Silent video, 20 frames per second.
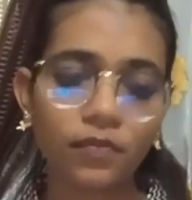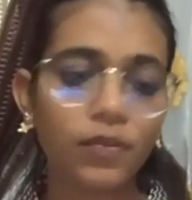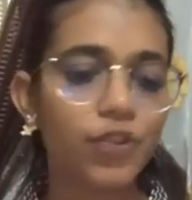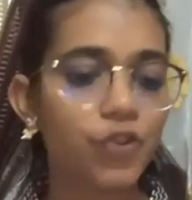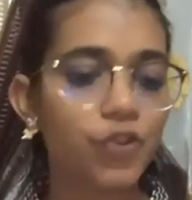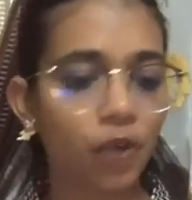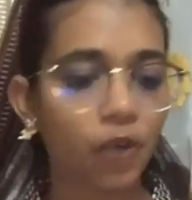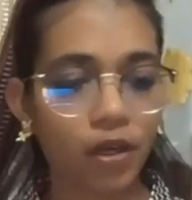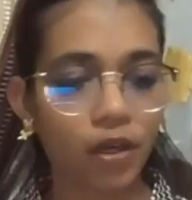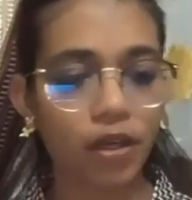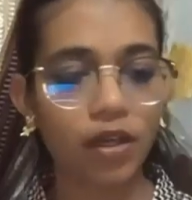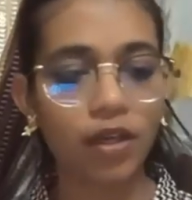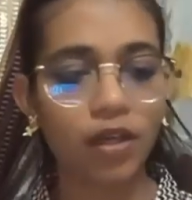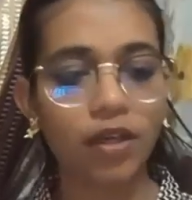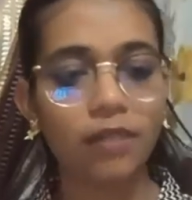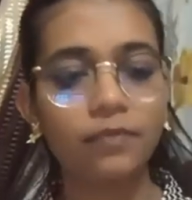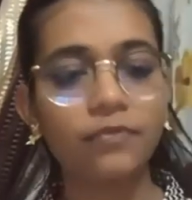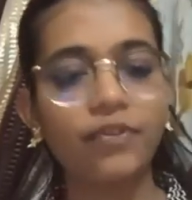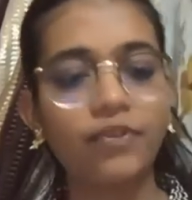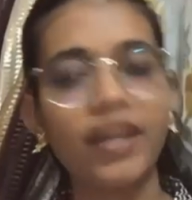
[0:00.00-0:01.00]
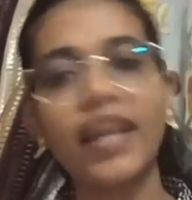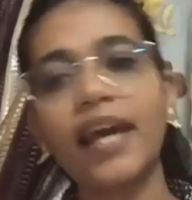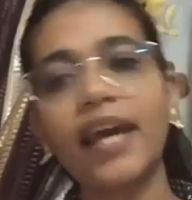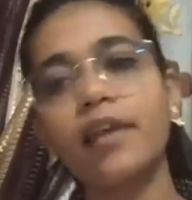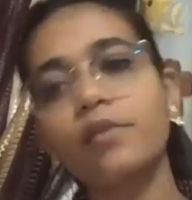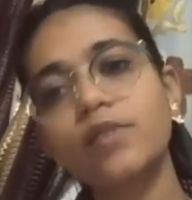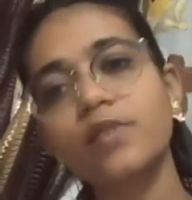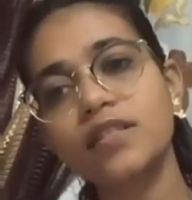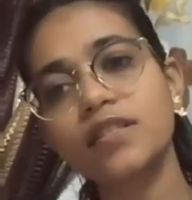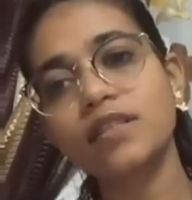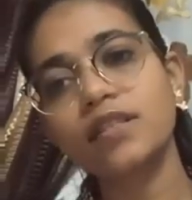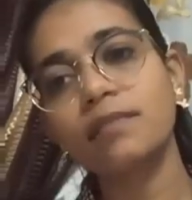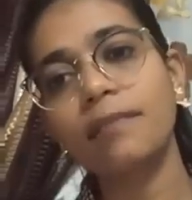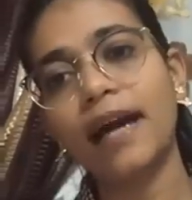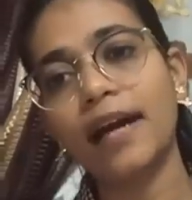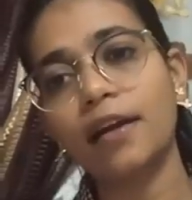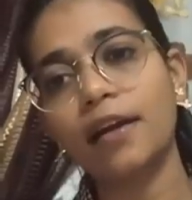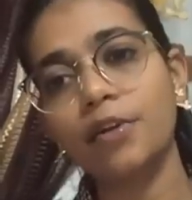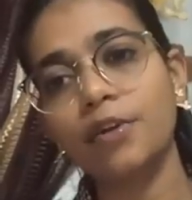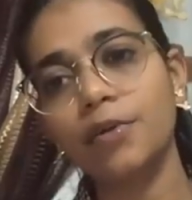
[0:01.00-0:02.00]
sure. When I was in
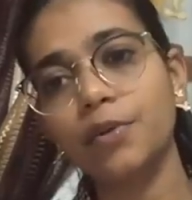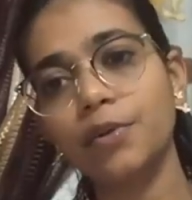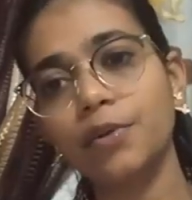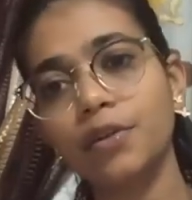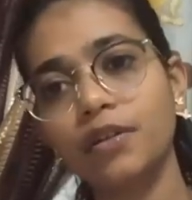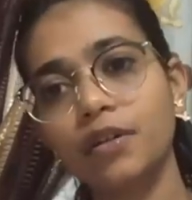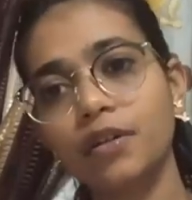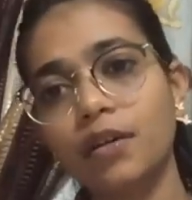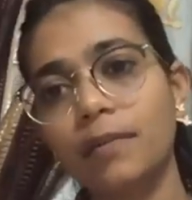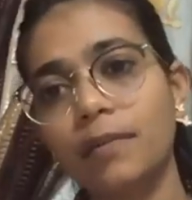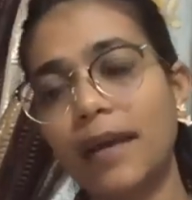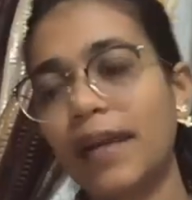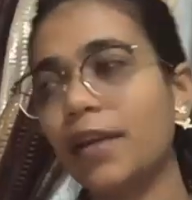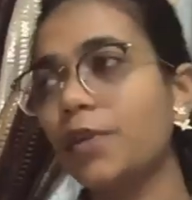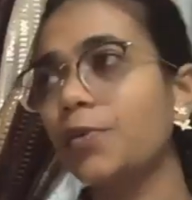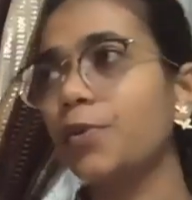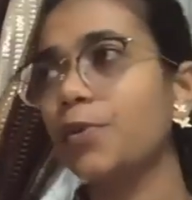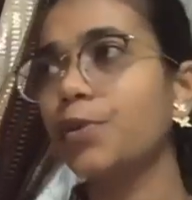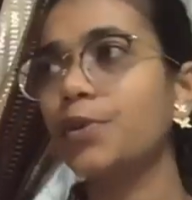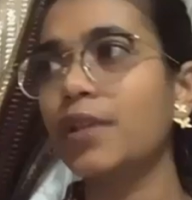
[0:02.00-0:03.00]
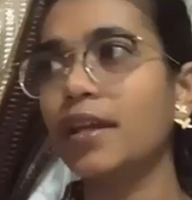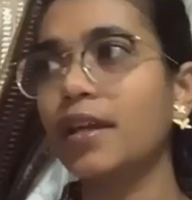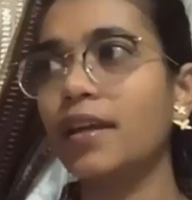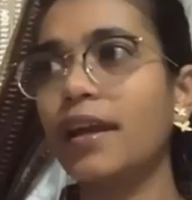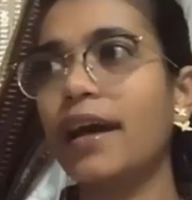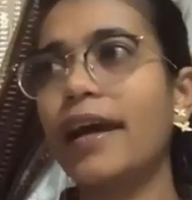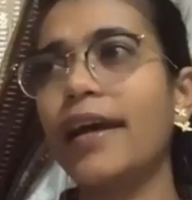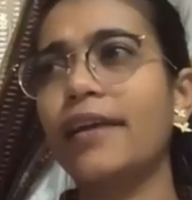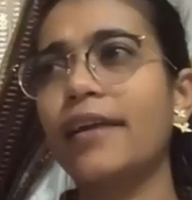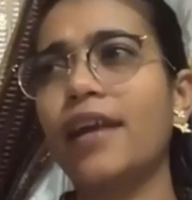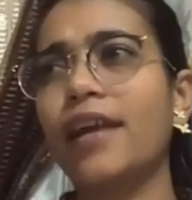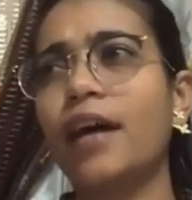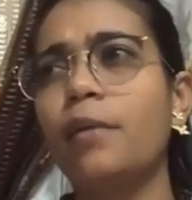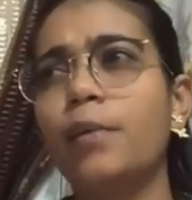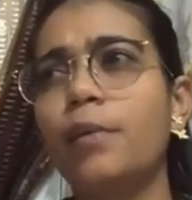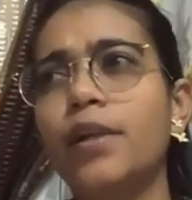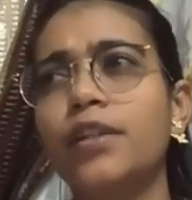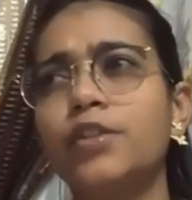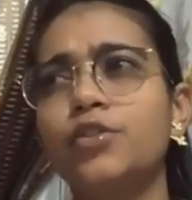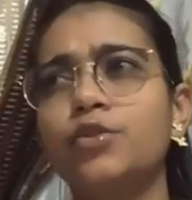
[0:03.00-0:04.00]
Bangalore, then I
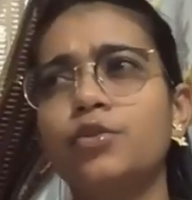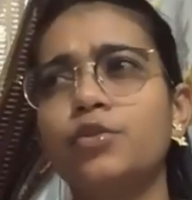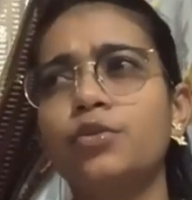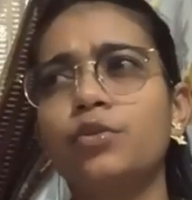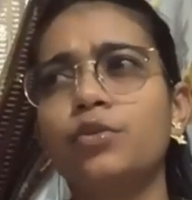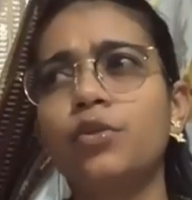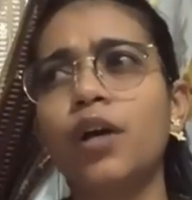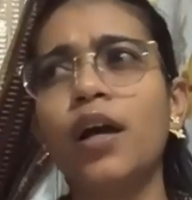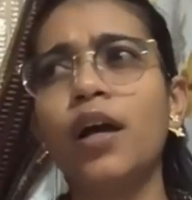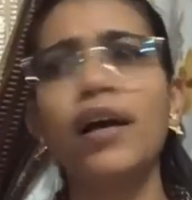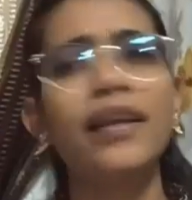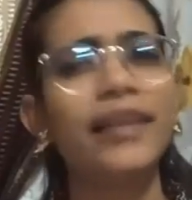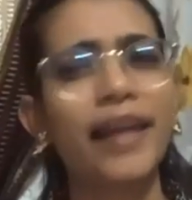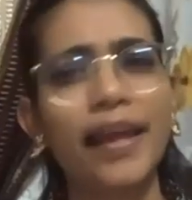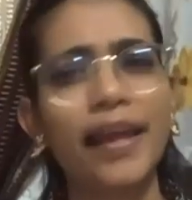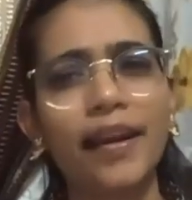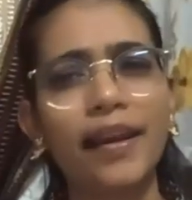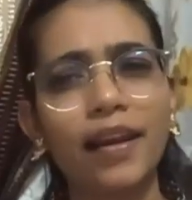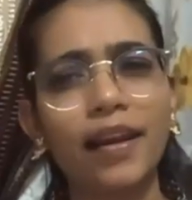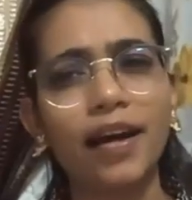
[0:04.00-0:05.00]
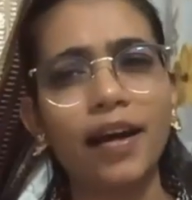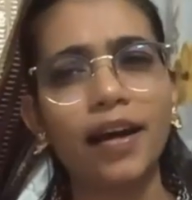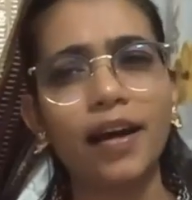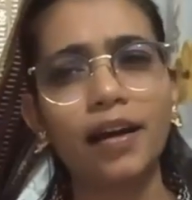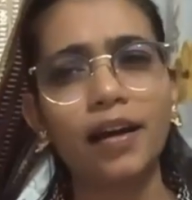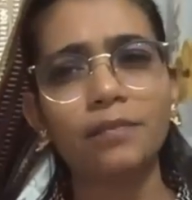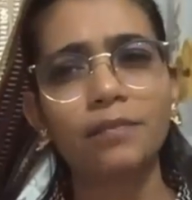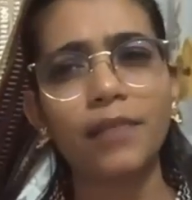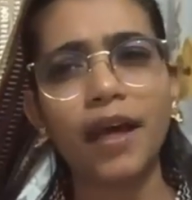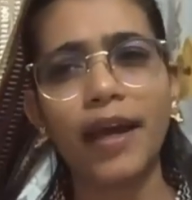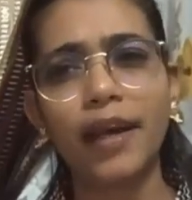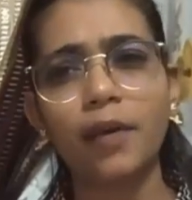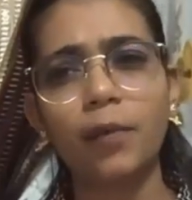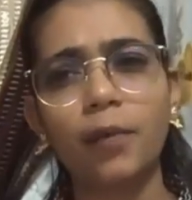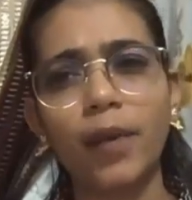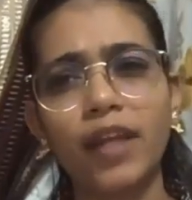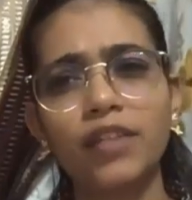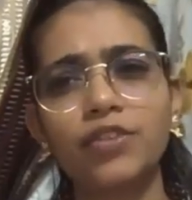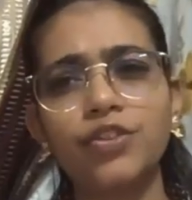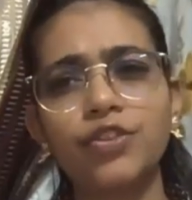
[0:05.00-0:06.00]
traveled to Kerala. I
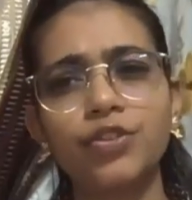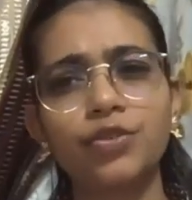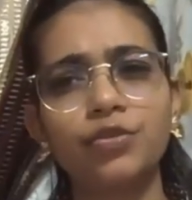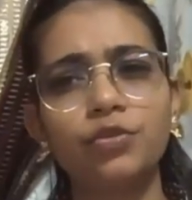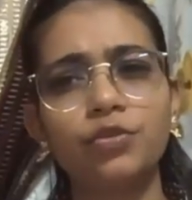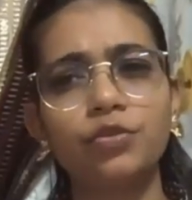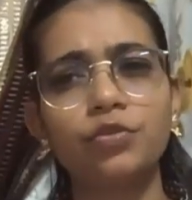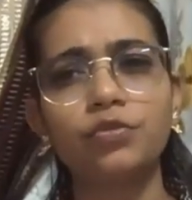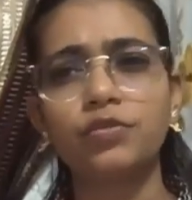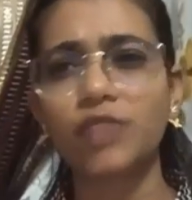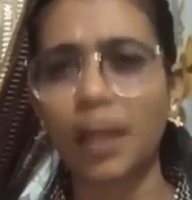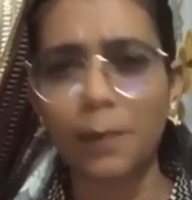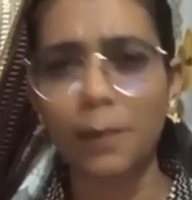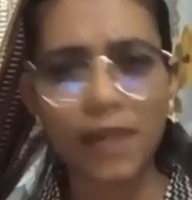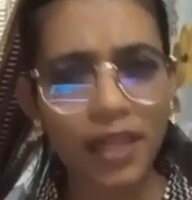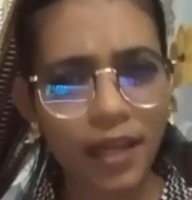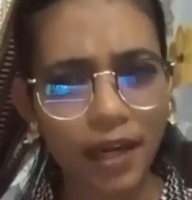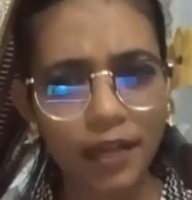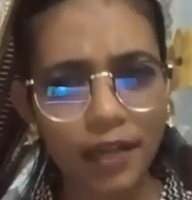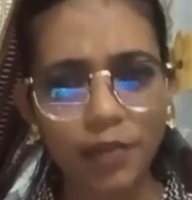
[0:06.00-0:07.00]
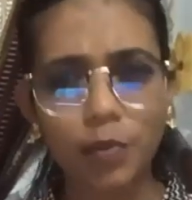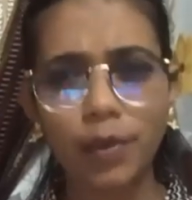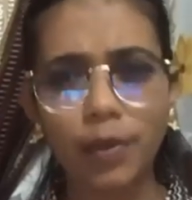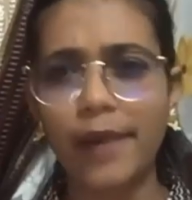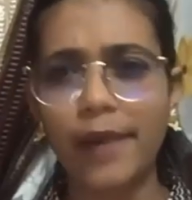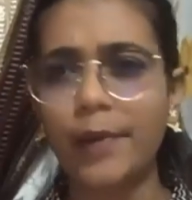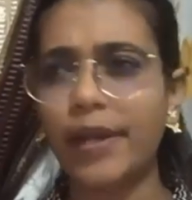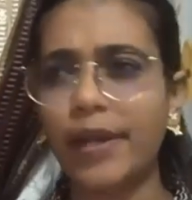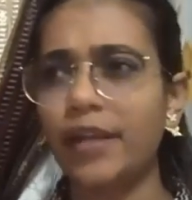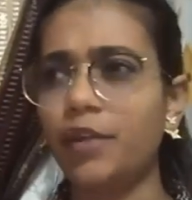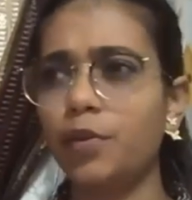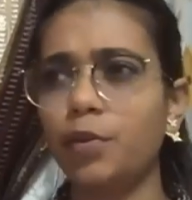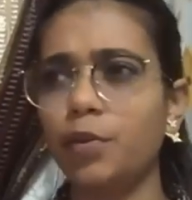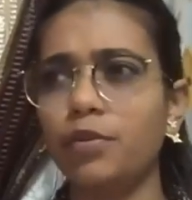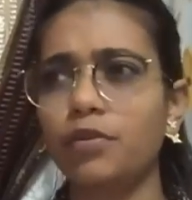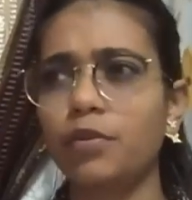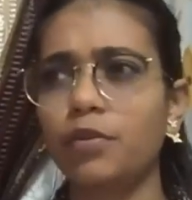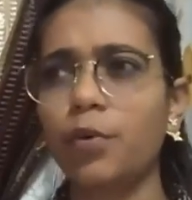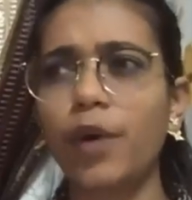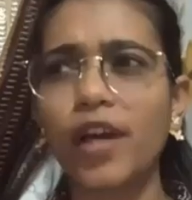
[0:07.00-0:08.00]
went to Tamil Nadu. I went
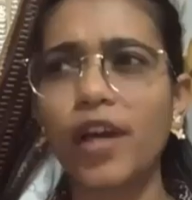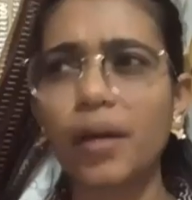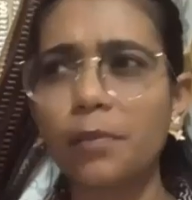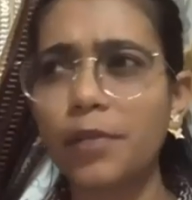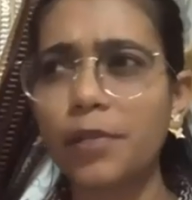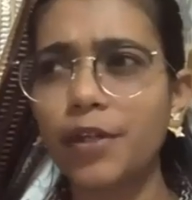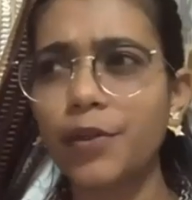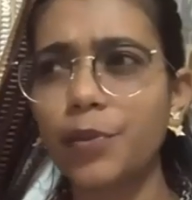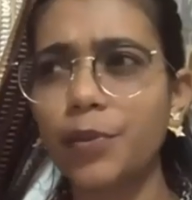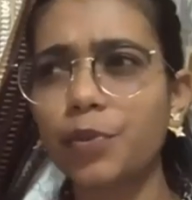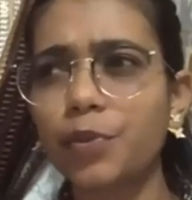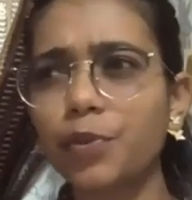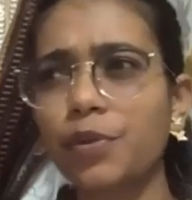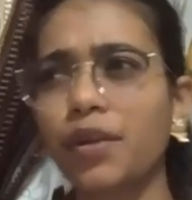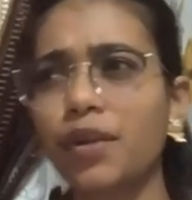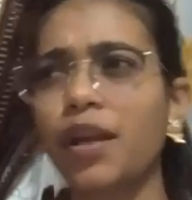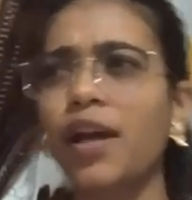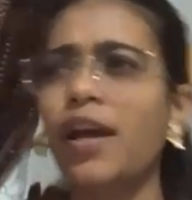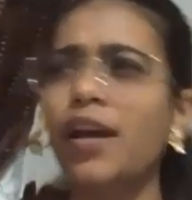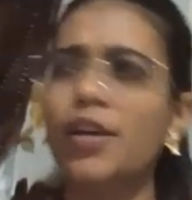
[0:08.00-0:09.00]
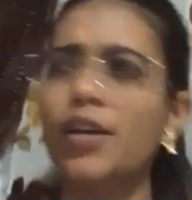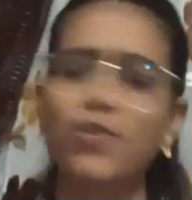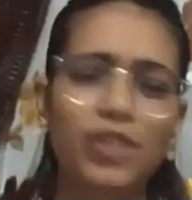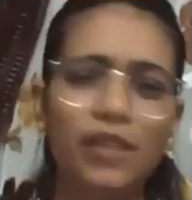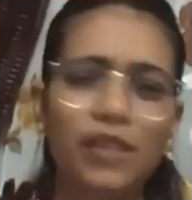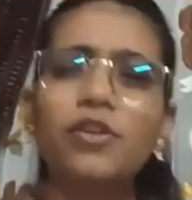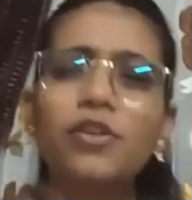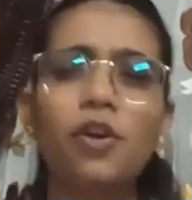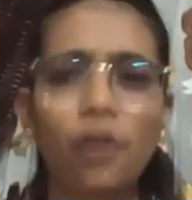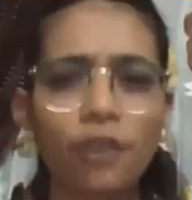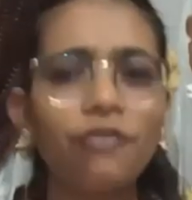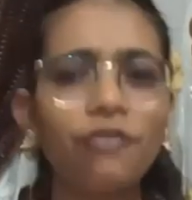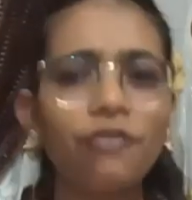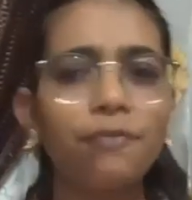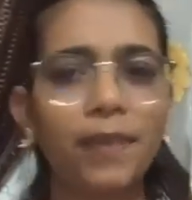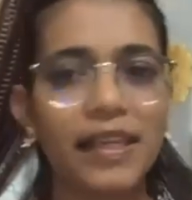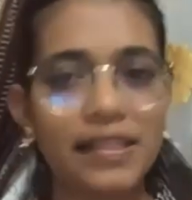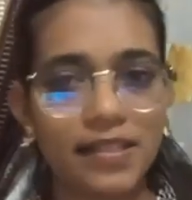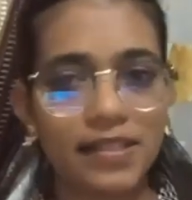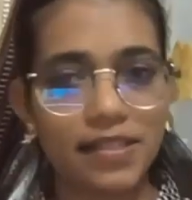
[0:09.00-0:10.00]
to Coimbatore. So there was a lot of
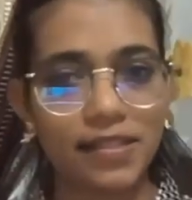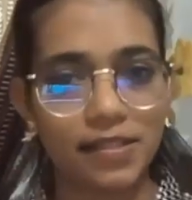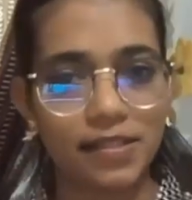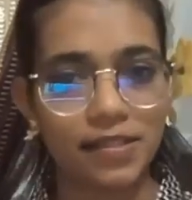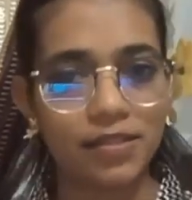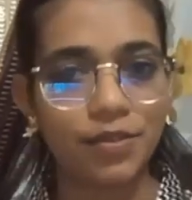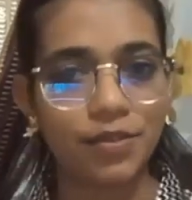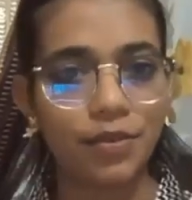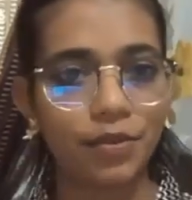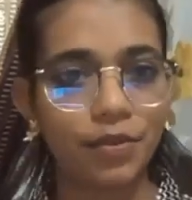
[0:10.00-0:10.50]
places,